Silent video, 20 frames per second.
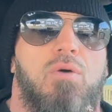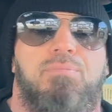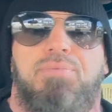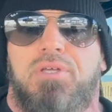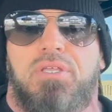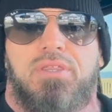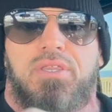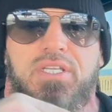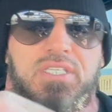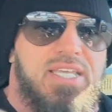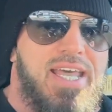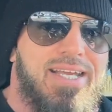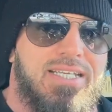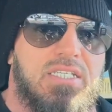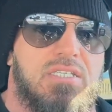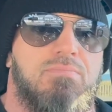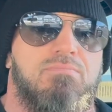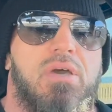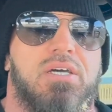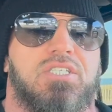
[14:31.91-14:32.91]
but the
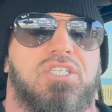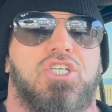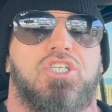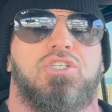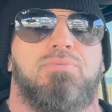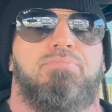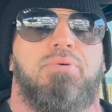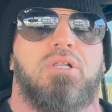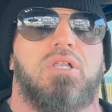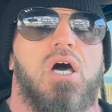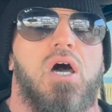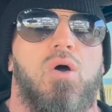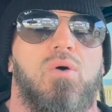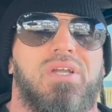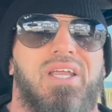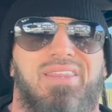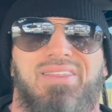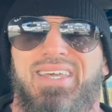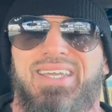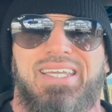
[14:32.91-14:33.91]
text message below,
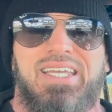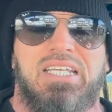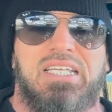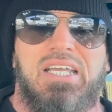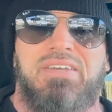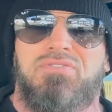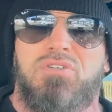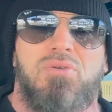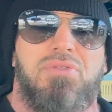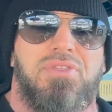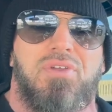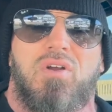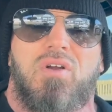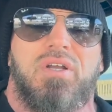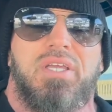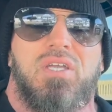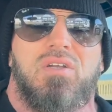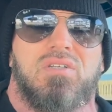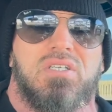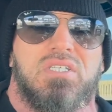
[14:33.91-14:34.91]
and I think it gives you
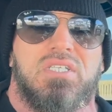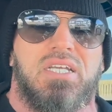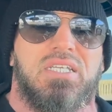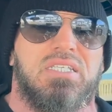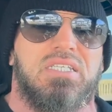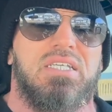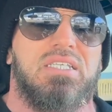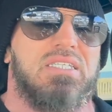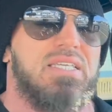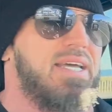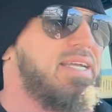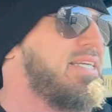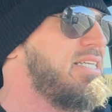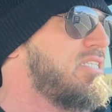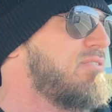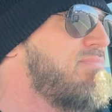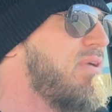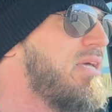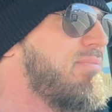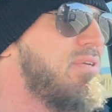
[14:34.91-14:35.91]
30 or 60
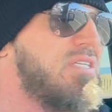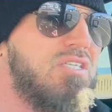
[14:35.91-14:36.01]
seconds maybe.